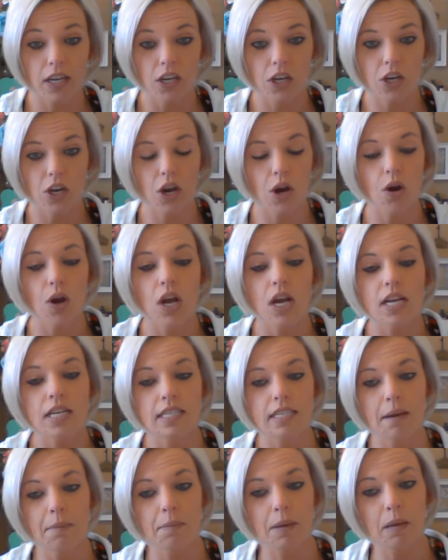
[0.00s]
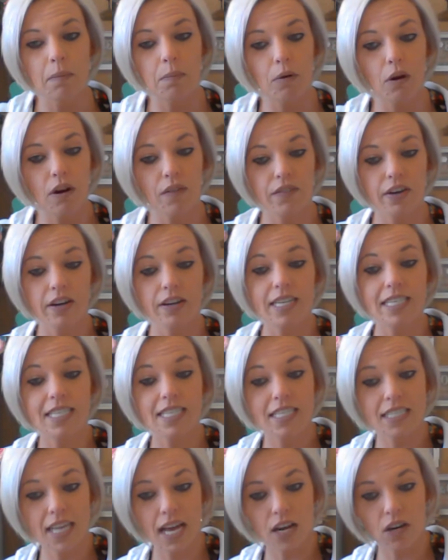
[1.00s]
You know, some people are very
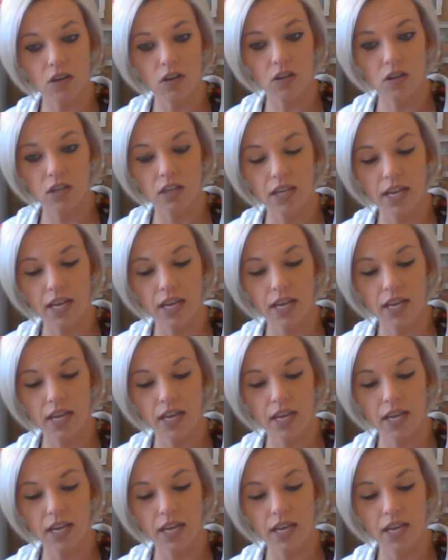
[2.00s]
subtle